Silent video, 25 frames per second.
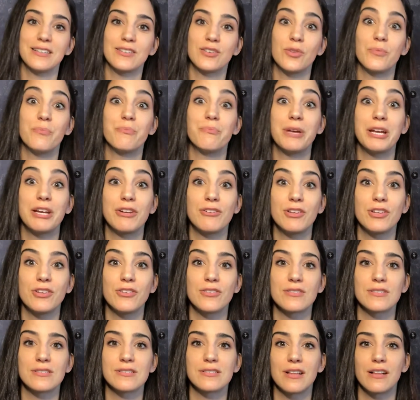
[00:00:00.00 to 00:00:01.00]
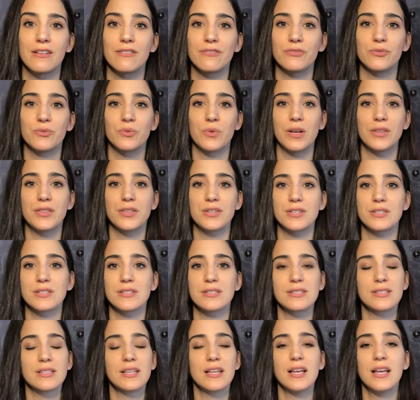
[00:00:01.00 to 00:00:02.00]
Comparing yourself to
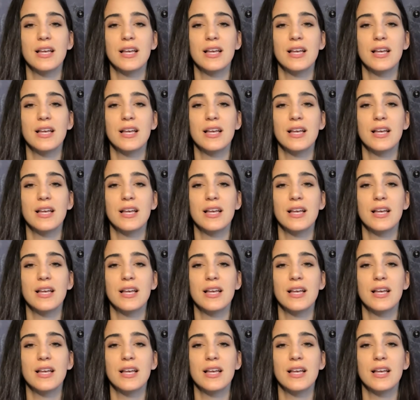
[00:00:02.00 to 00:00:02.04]
others.